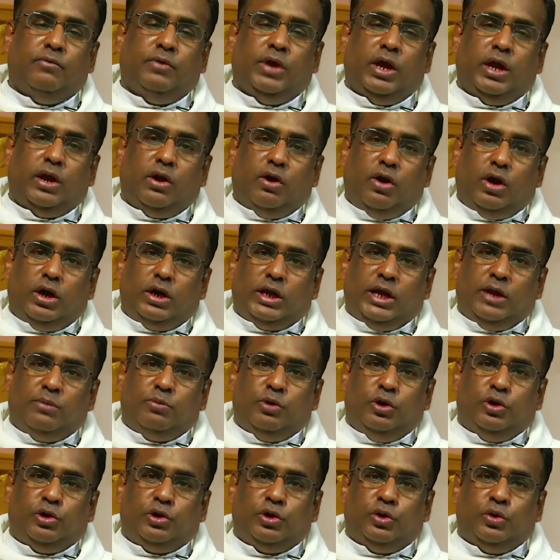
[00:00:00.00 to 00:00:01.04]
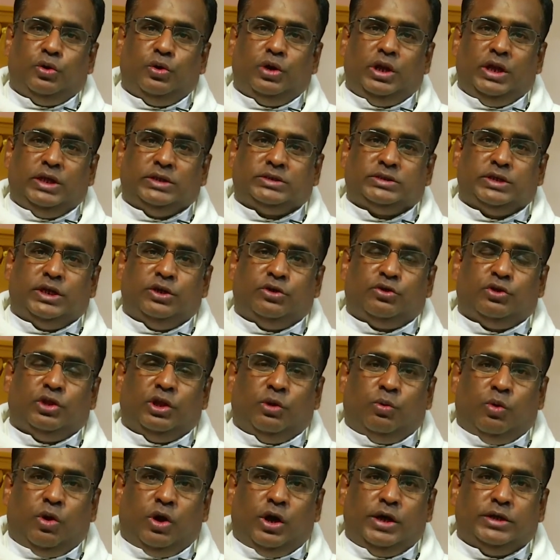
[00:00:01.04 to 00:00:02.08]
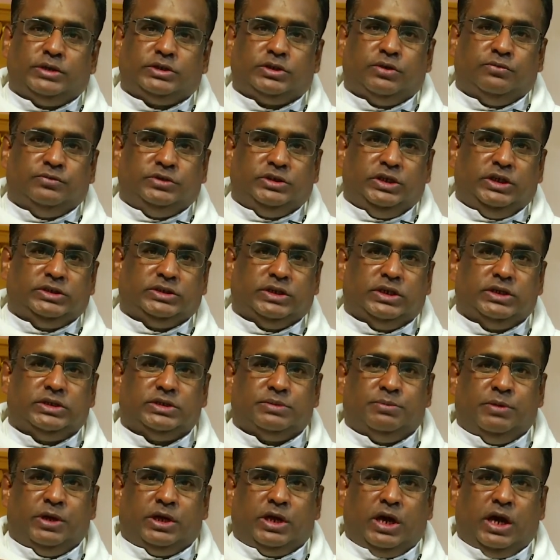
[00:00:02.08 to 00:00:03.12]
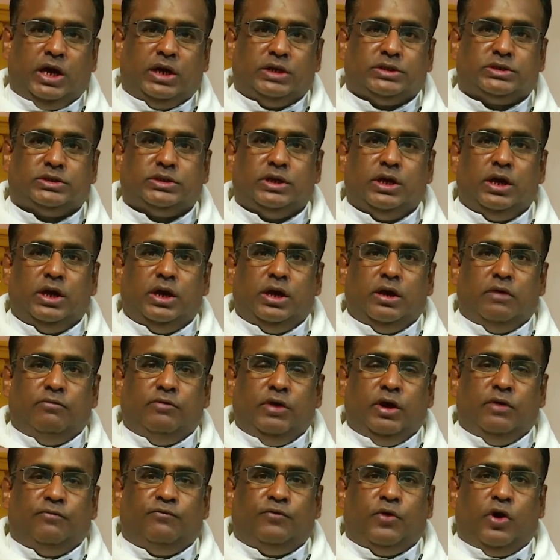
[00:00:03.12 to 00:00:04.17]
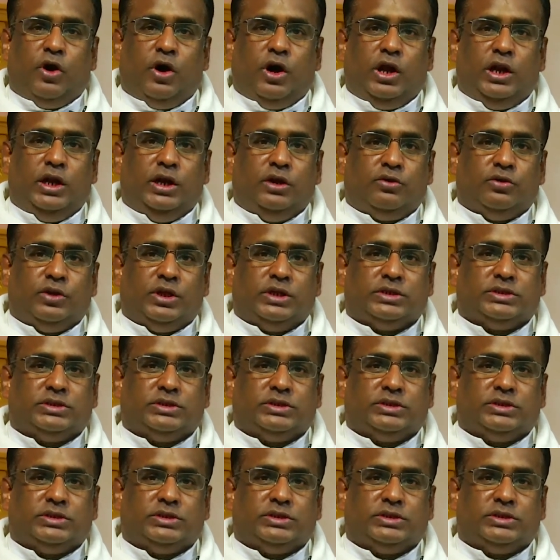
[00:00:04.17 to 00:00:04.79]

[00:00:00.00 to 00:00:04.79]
we are not able to listen to the voice of Jesus because we fall into